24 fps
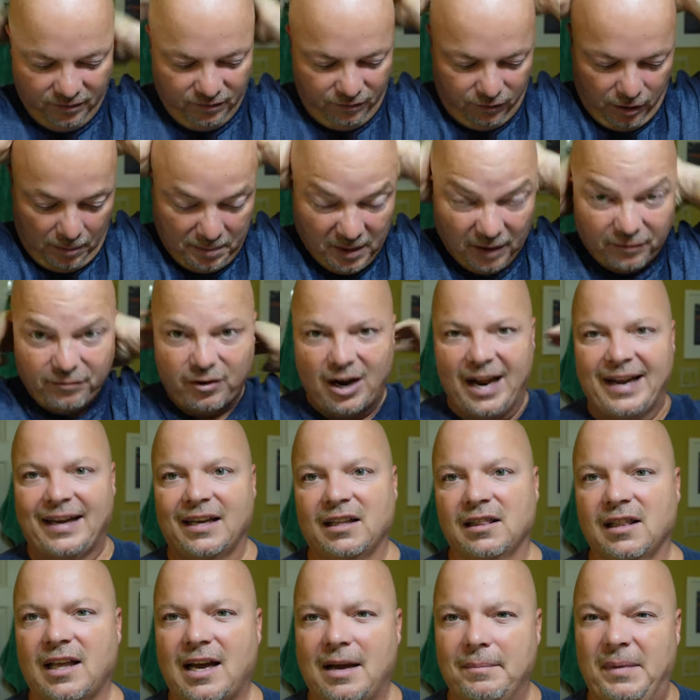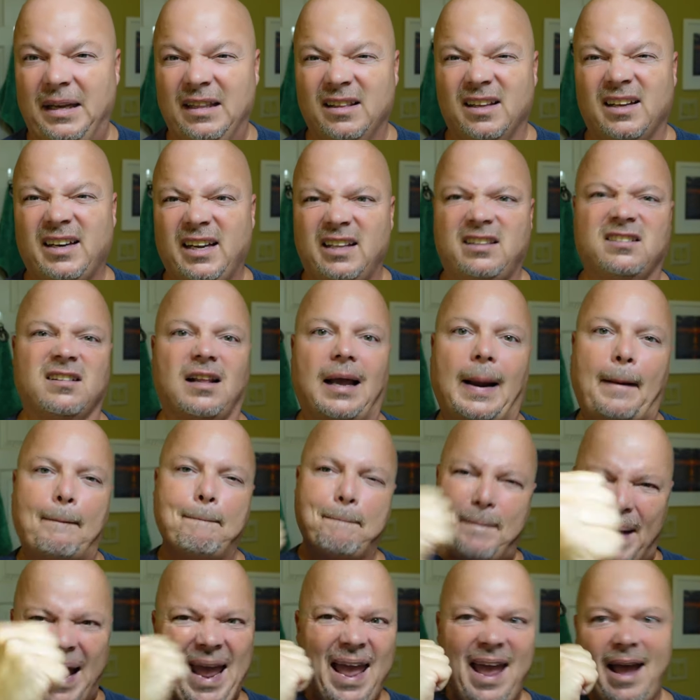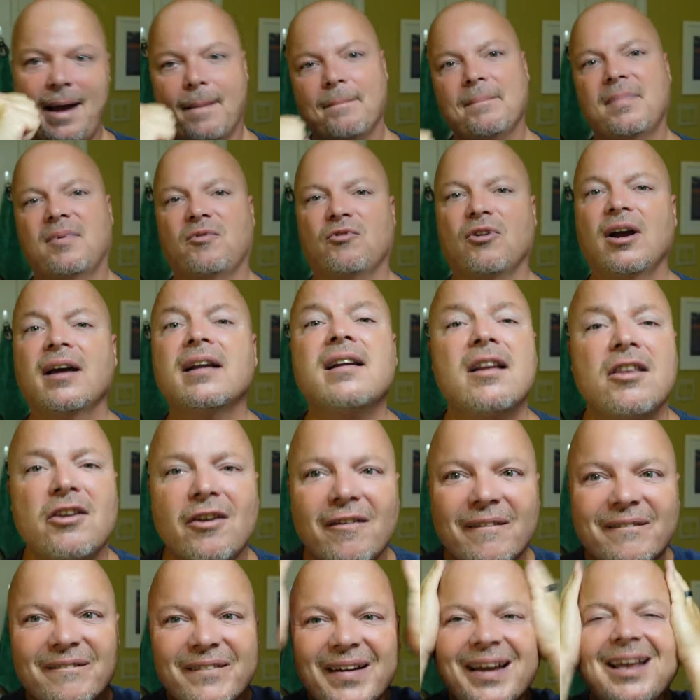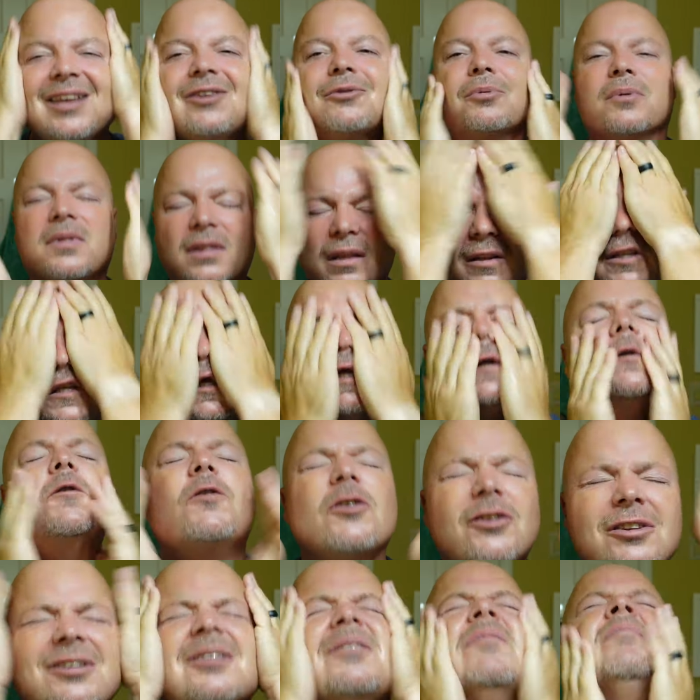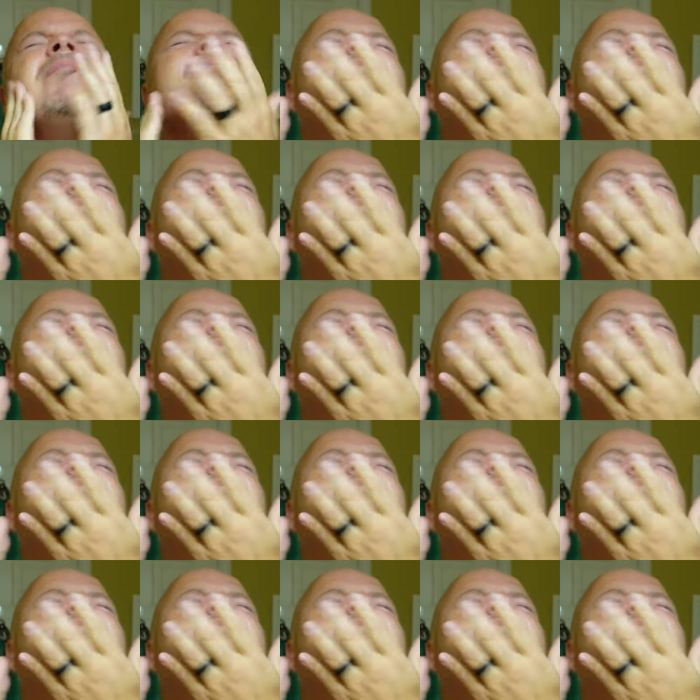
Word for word: from the Frankinlime in that it's like, bam, right in your face with the citrus.